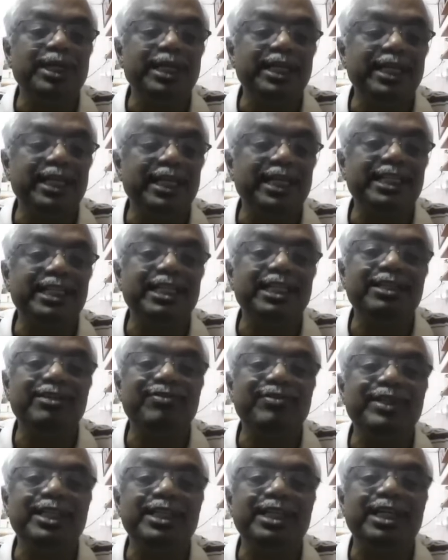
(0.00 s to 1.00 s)
electric
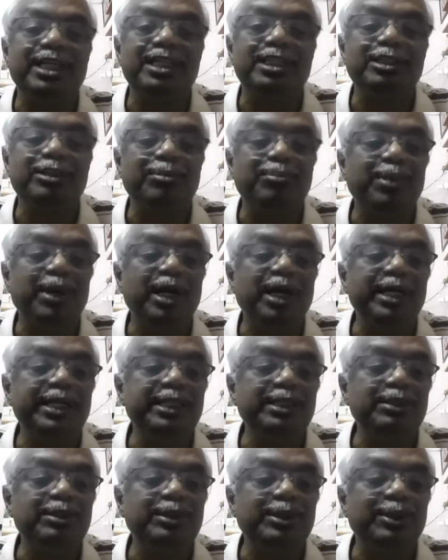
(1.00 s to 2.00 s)
field at
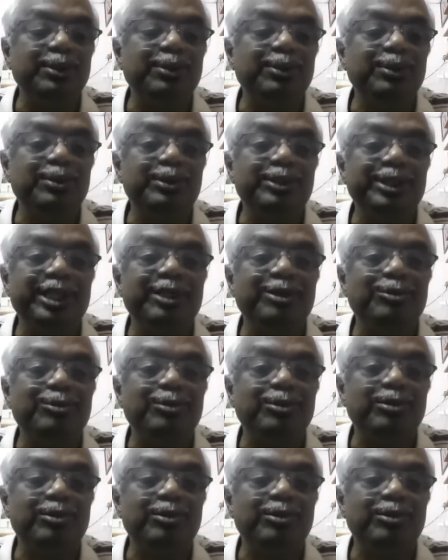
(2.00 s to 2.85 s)
point 2 due